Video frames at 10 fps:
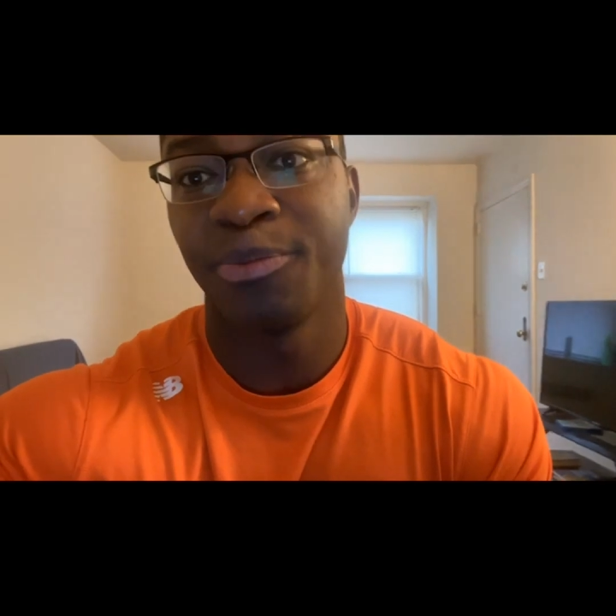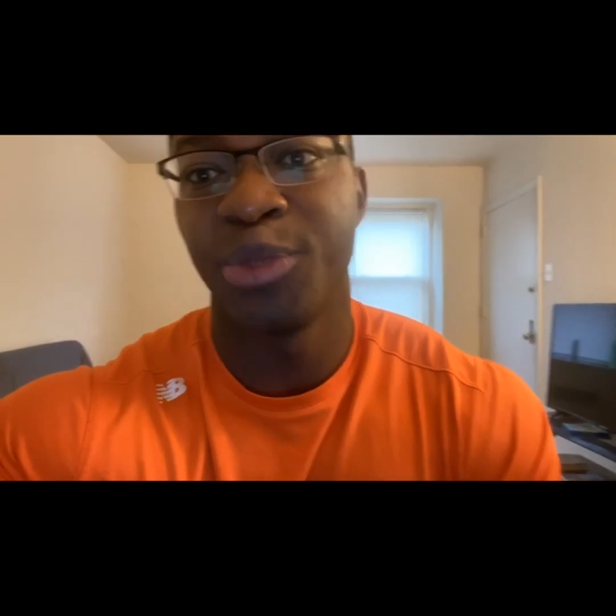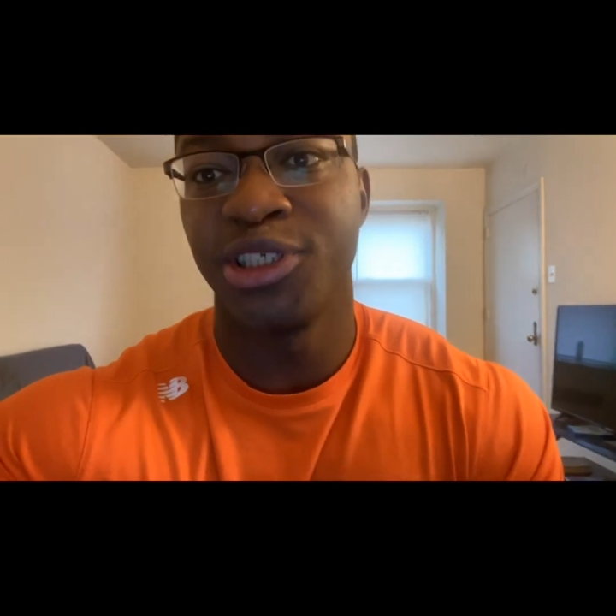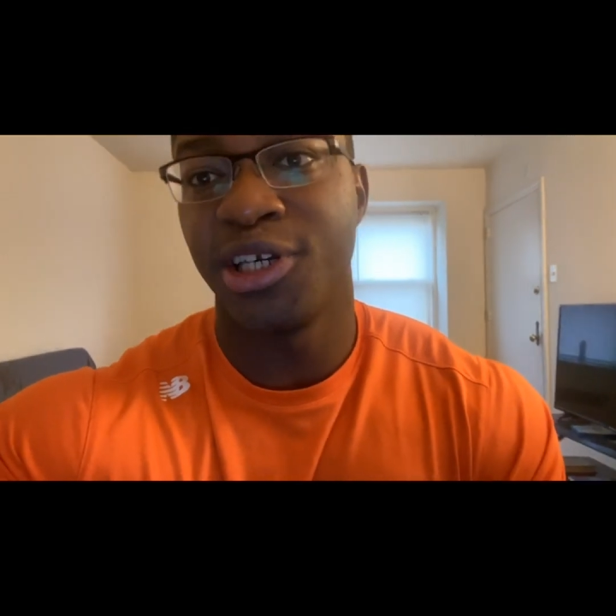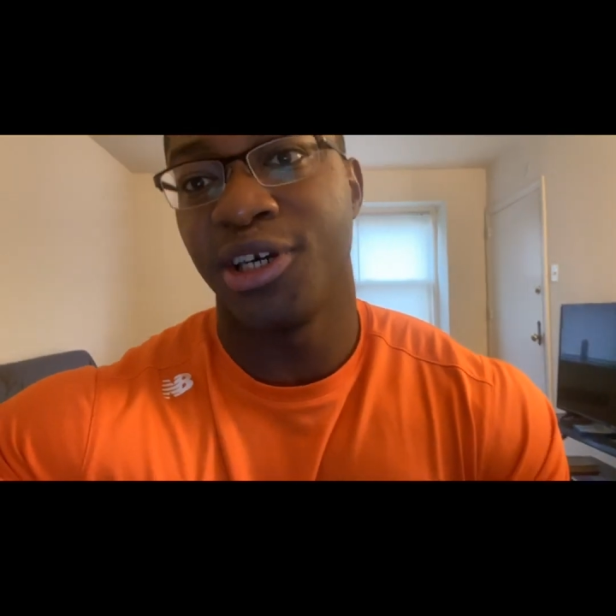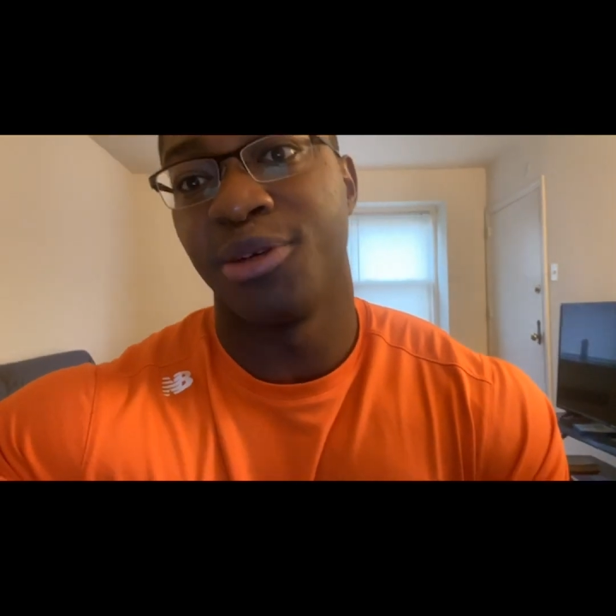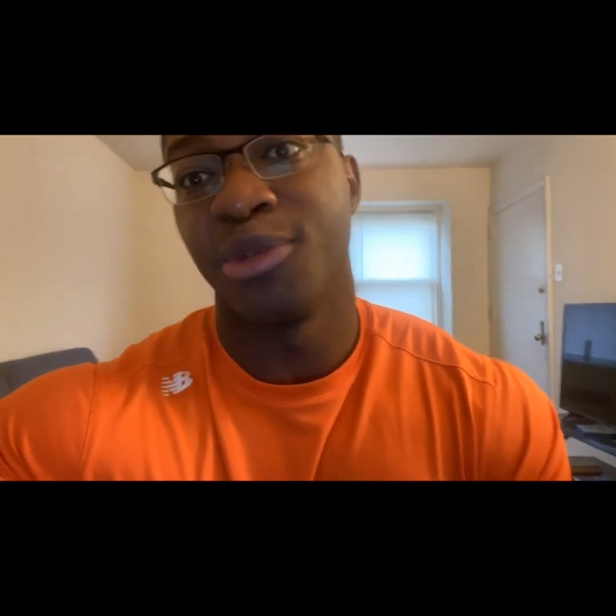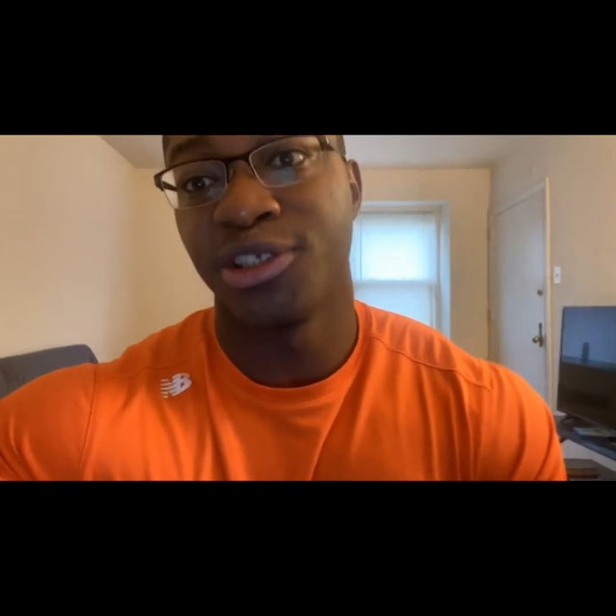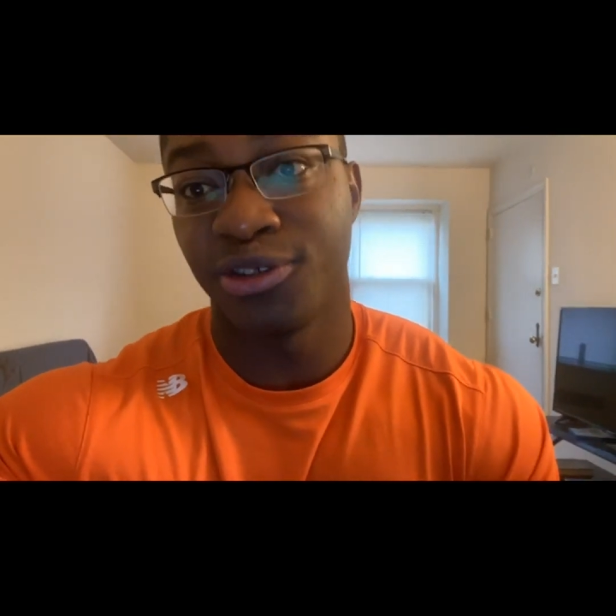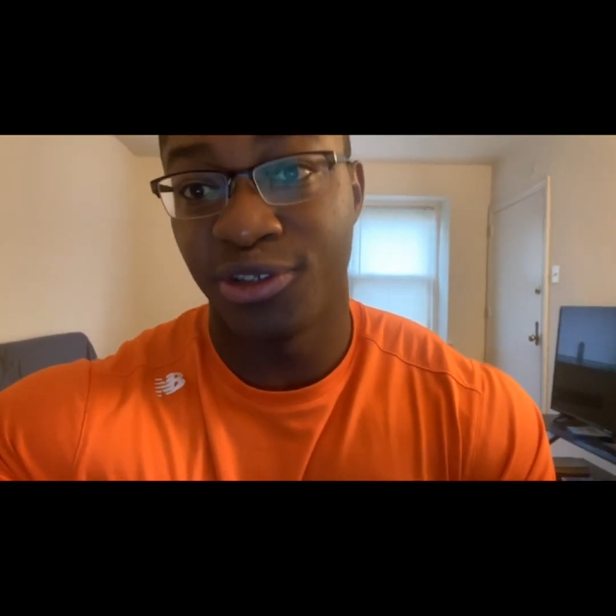particular
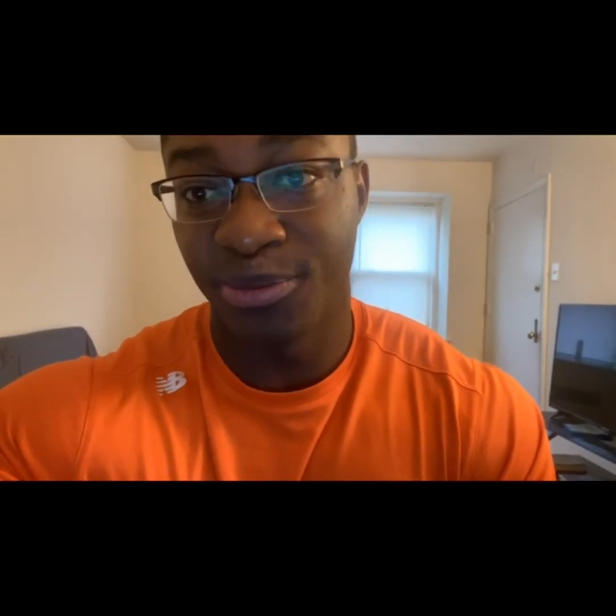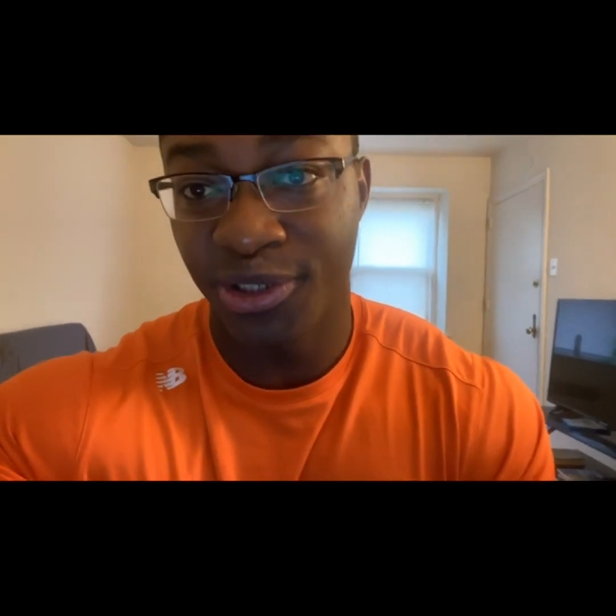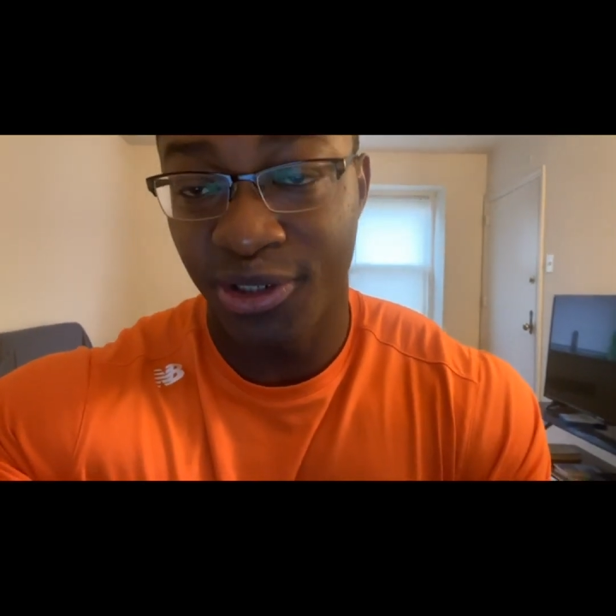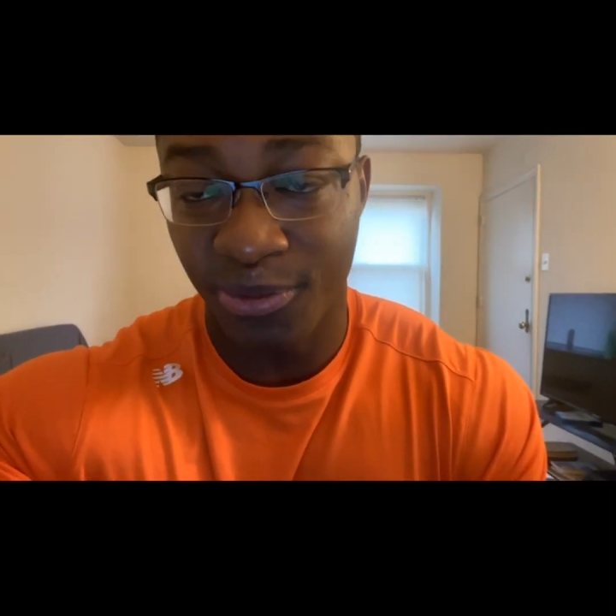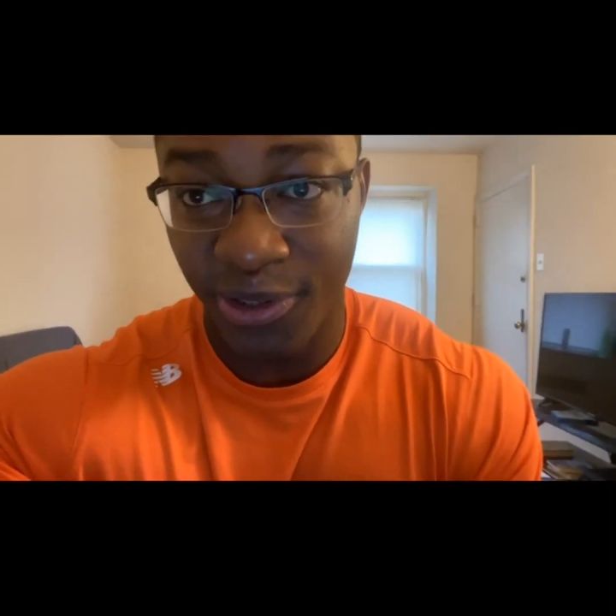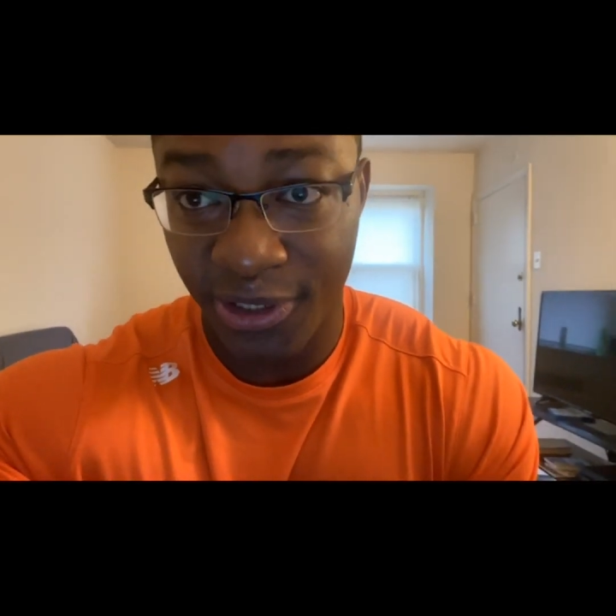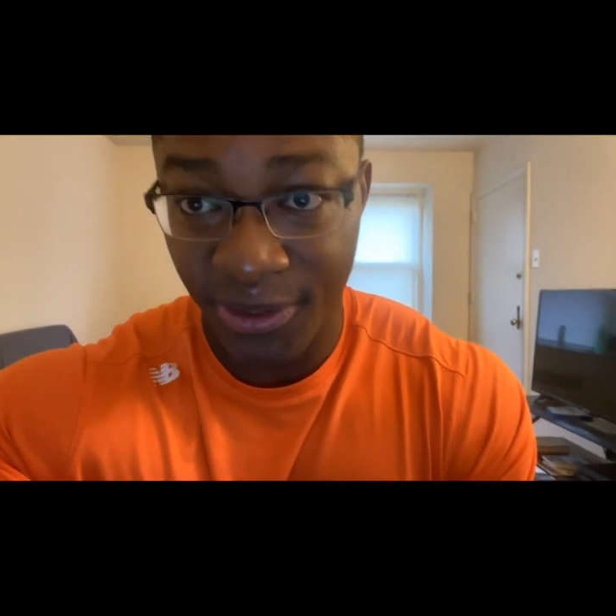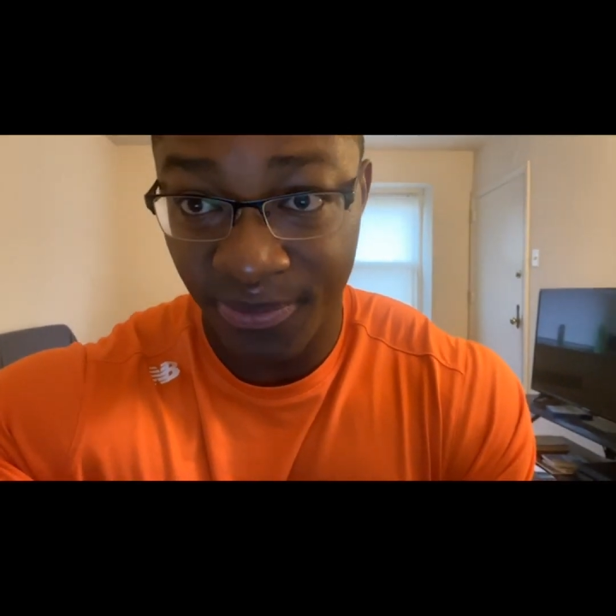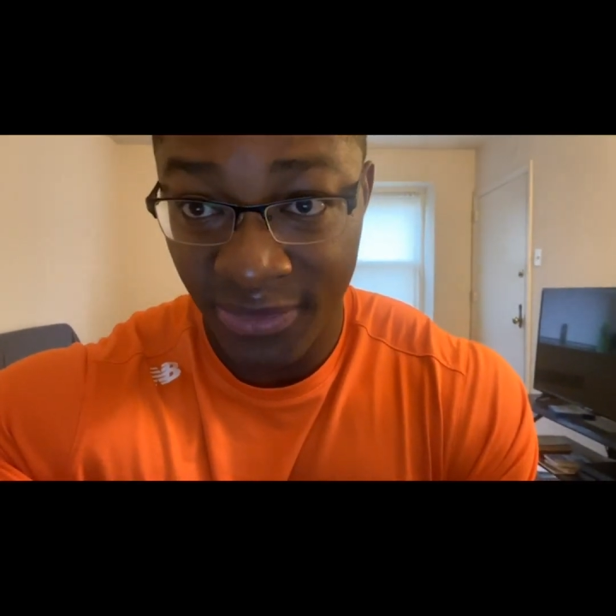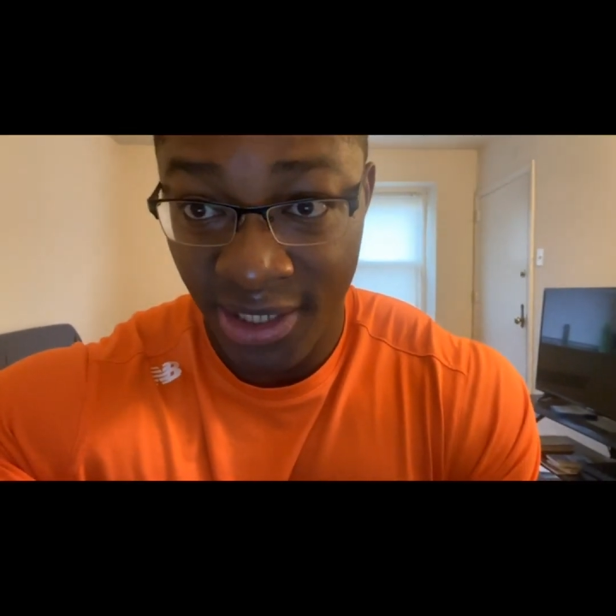muscle groups that you're working.